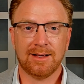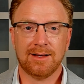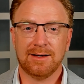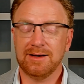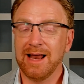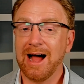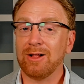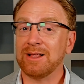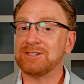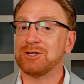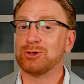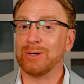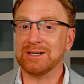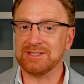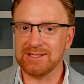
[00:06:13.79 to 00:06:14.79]
Now let's
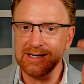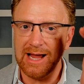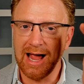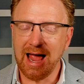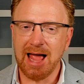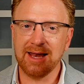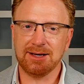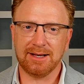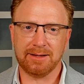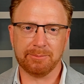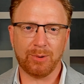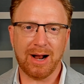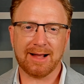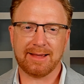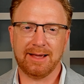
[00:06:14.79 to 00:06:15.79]
address the ending
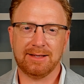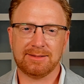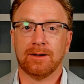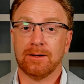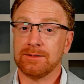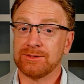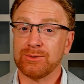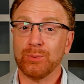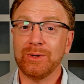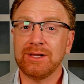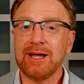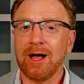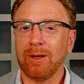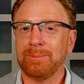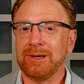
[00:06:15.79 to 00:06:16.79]
bracket. To really
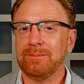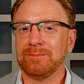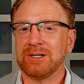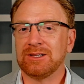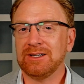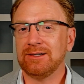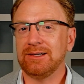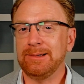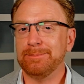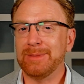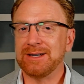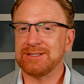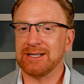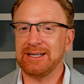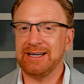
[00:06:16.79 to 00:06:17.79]
help him clearly
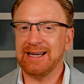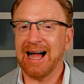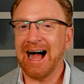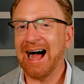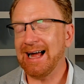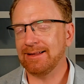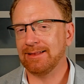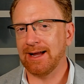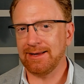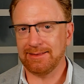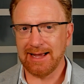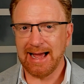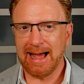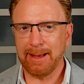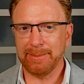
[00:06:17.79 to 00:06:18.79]
mentally highlight
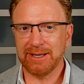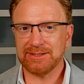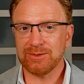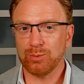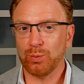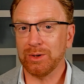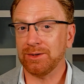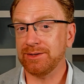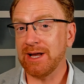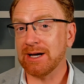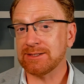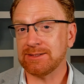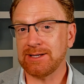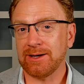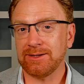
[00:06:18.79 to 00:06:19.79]
the habit, we'll
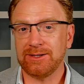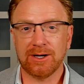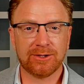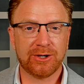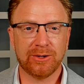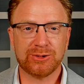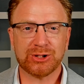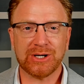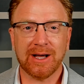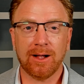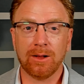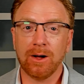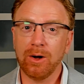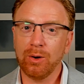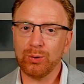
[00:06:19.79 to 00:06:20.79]
next tell young Coach
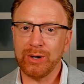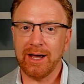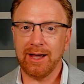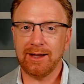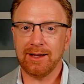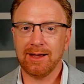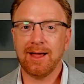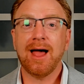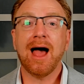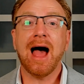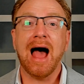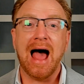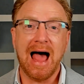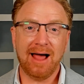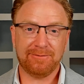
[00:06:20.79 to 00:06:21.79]
Kel, okay,
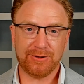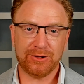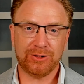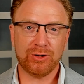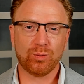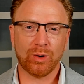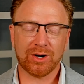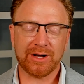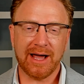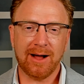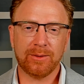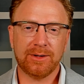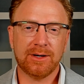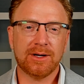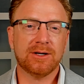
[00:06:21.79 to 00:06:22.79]
after your
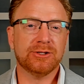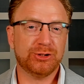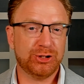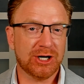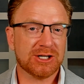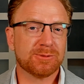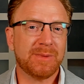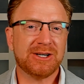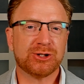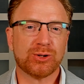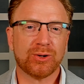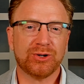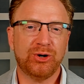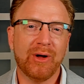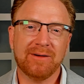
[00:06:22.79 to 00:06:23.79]
workout, just make
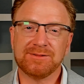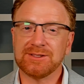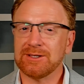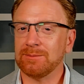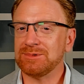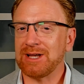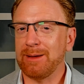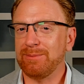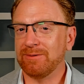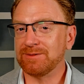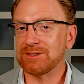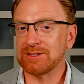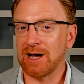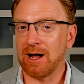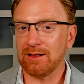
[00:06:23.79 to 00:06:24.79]
sure you have some type of
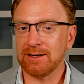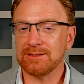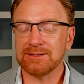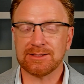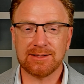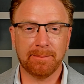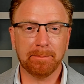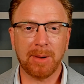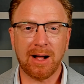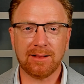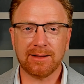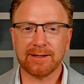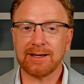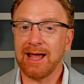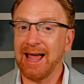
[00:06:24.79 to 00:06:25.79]
solid
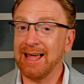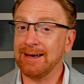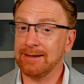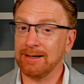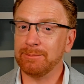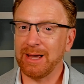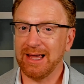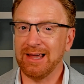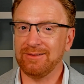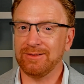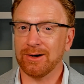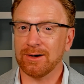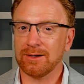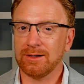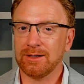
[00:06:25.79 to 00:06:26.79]
symbolic ending
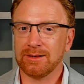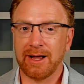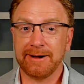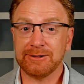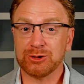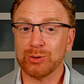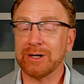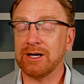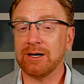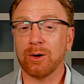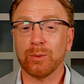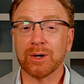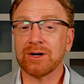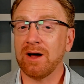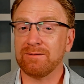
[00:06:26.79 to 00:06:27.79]
behavior, like drinking a
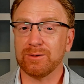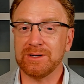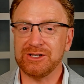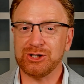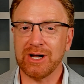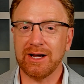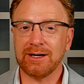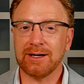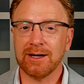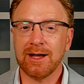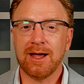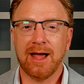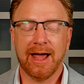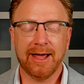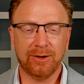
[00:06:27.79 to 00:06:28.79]
recovery shake,
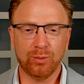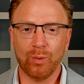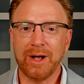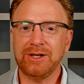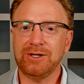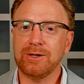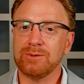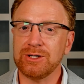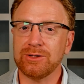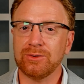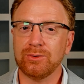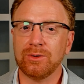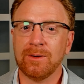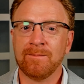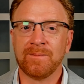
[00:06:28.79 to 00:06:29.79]
and when you
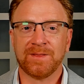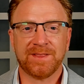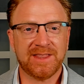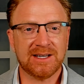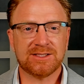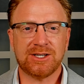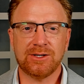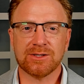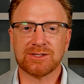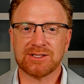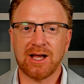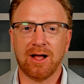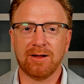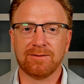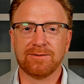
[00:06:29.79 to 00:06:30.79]
do, think to
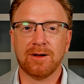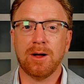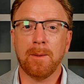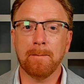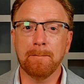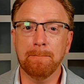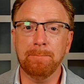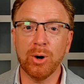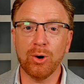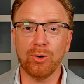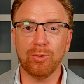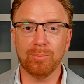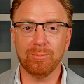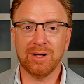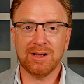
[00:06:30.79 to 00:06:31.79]
yourself,
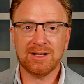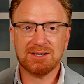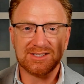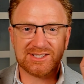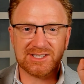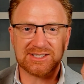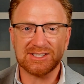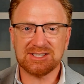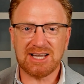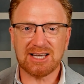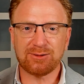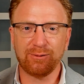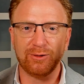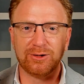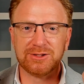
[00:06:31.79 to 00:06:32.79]
boom,
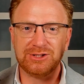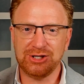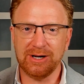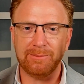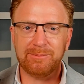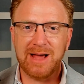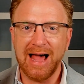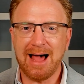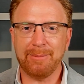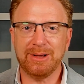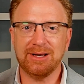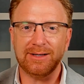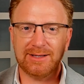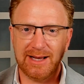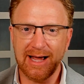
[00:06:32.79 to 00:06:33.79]
successful gym
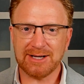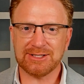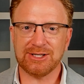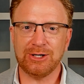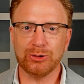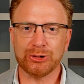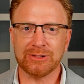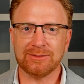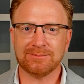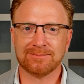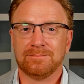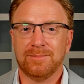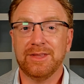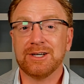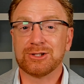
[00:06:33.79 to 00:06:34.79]
habit execution.
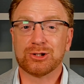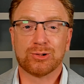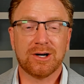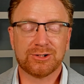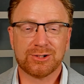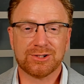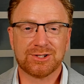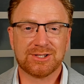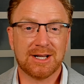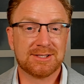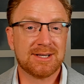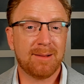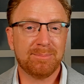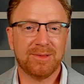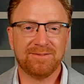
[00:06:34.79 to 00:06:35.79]
This structure sets
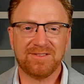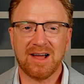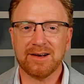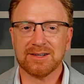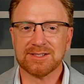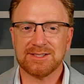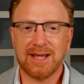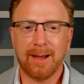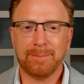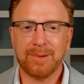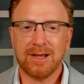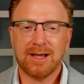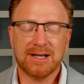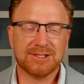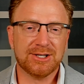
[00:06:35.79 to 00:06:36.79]
up the final step
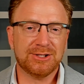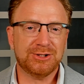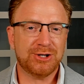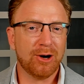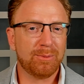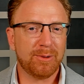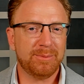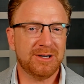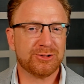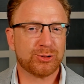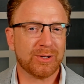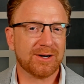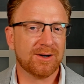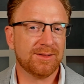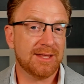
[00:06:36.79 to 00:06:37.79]
as a dopamine
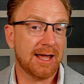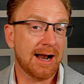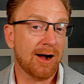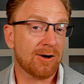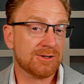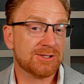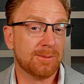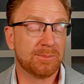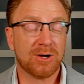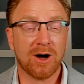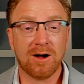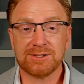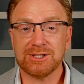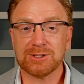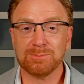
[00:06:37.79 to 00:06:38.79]
trigger that our
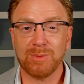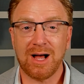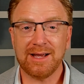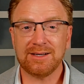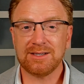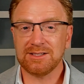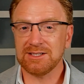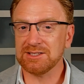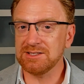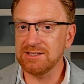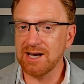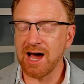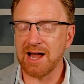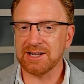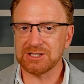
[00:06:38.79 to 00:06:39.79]
subconscious mind does
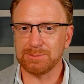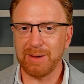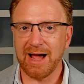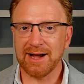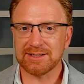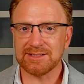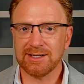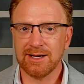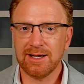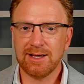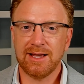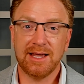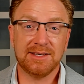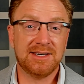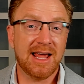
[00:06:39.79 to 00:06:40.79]
not expect,
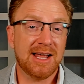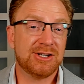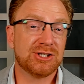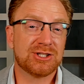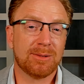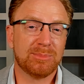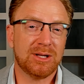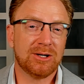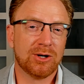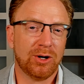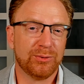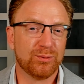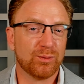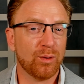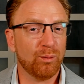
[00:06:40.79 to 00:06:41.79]
engaging something
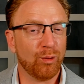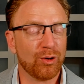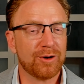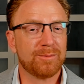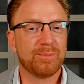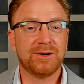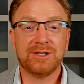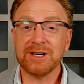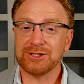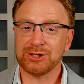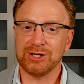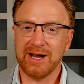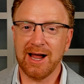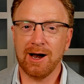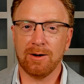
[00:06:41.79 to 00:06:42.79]
called reward
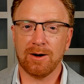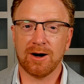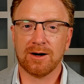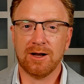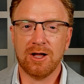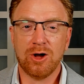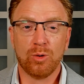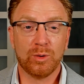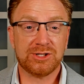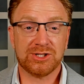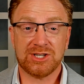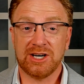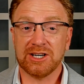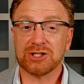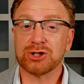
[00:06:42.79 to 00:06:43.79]
prediction error, which is
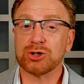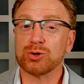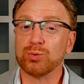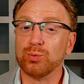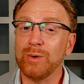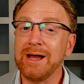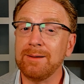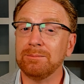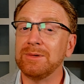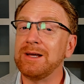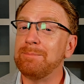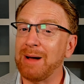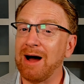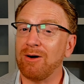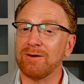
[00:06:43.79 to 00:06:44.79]
an extremely
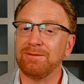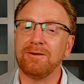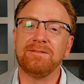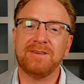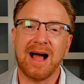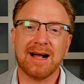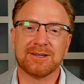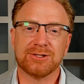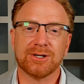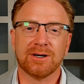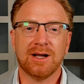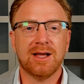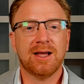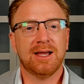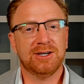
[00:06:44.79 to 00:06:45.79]
powerful
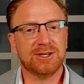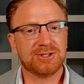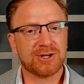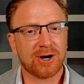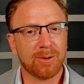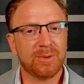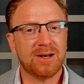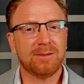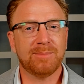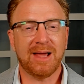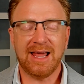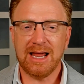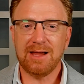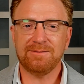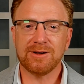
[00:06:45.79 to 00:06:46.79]
factor in determining
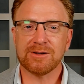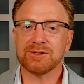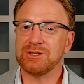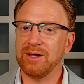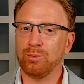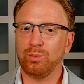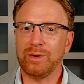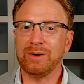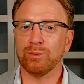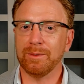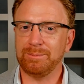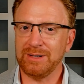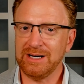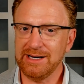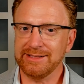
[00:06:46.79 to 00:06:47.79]
behaviors that we
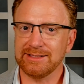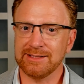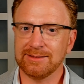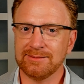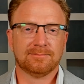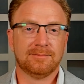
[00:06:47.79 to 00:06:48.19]
repeat.